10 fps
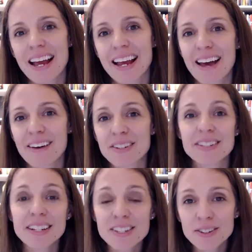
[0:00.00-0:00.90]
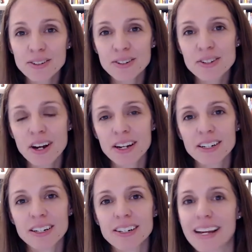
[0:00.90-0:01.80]
I have a 6-year-old
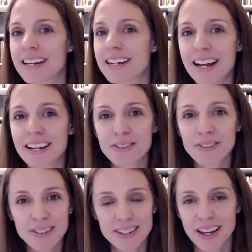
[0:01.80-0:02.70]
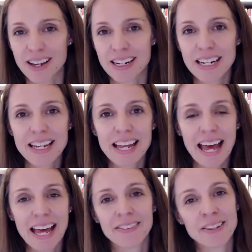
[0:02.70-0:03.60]
daughter and a 9-year-old son,
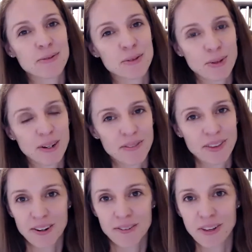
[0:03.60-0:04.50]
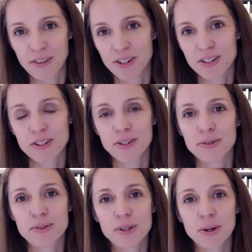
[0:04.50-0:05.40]
and this was one of their favorites
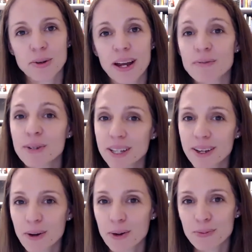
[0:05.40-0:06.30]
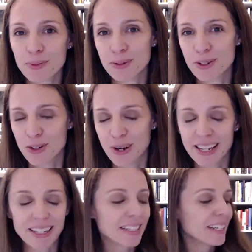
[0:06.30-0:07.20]
too. So I really hope you enjoy
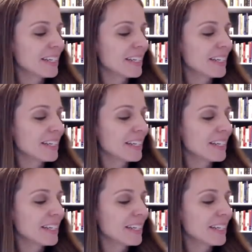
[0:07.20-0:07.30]
it.